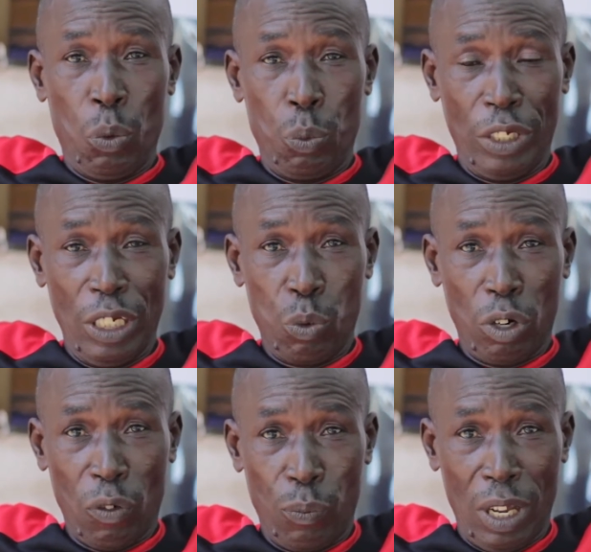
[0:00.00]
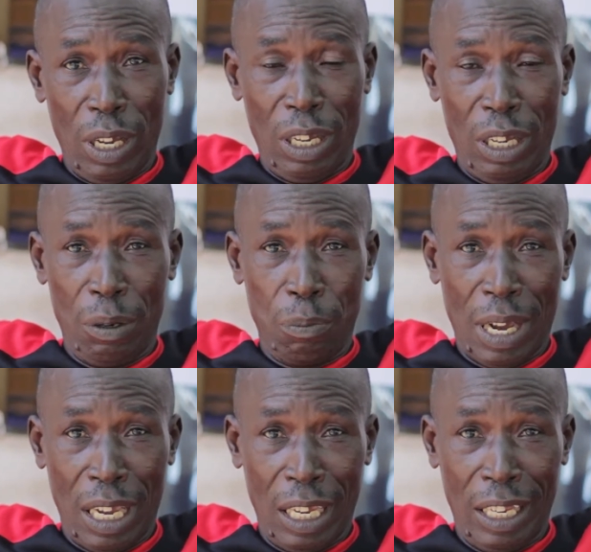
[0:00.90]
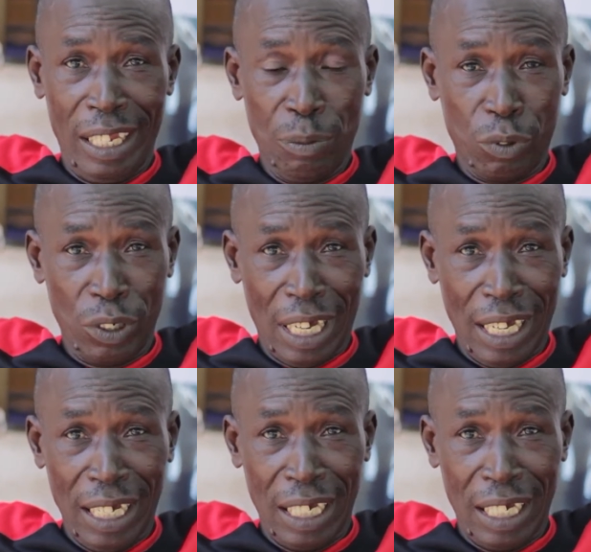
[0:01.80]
with the one of my late brother,